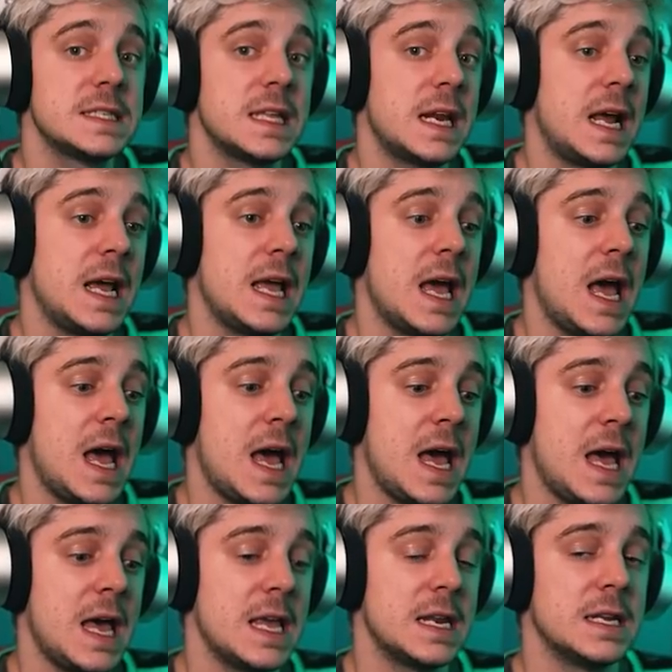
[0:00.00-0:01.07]
that I
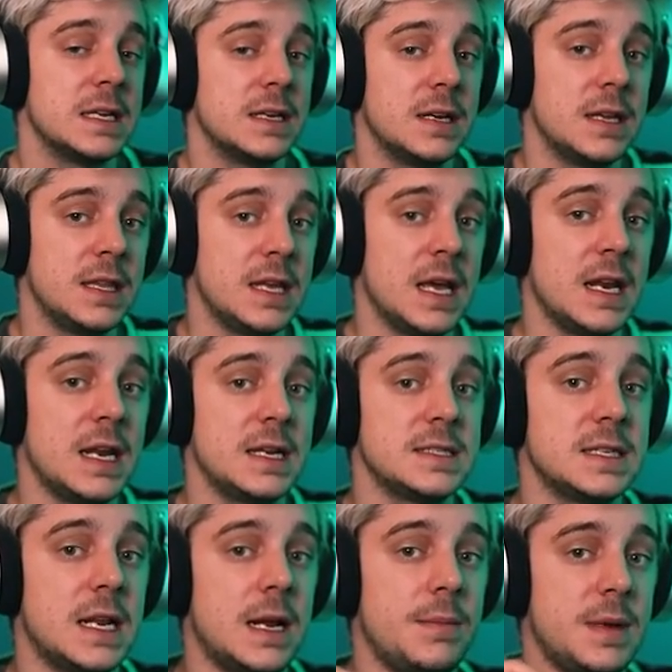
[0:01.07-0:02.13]
had and the endings
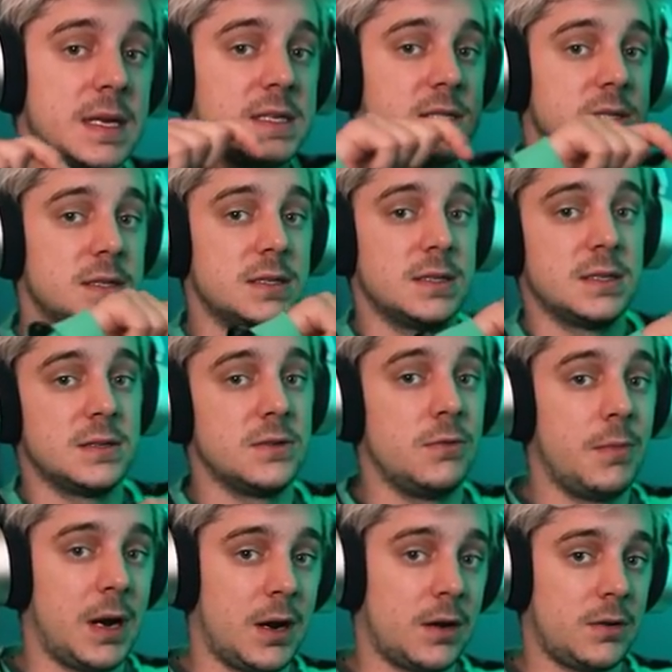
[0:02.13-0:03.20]
that I missed. You can do
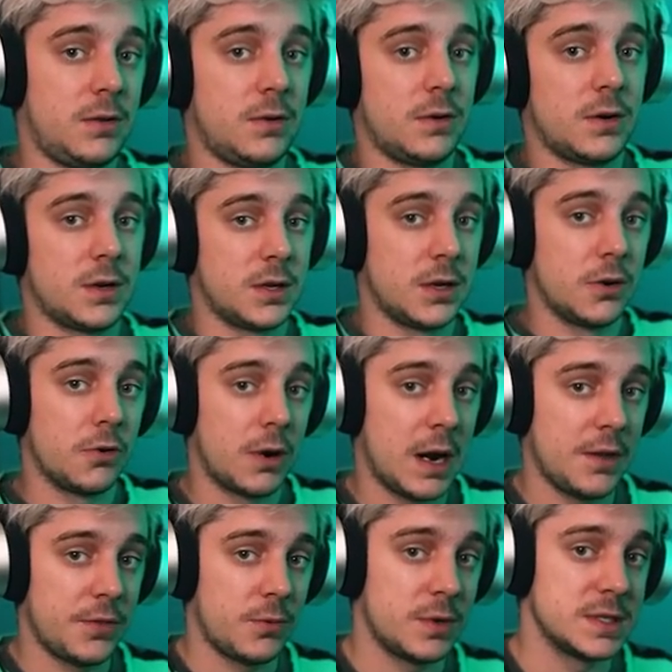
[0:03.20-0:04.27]
numerical, or you can gray out
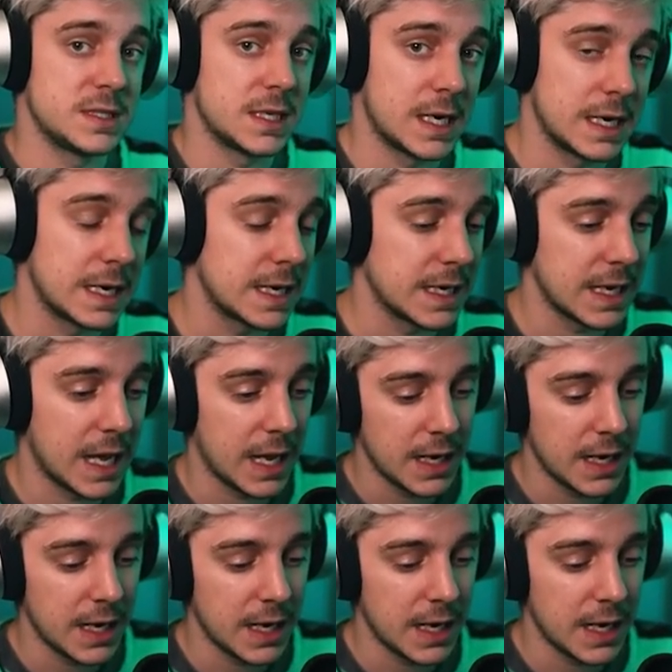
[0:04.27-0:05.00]
the ones that I didn't get.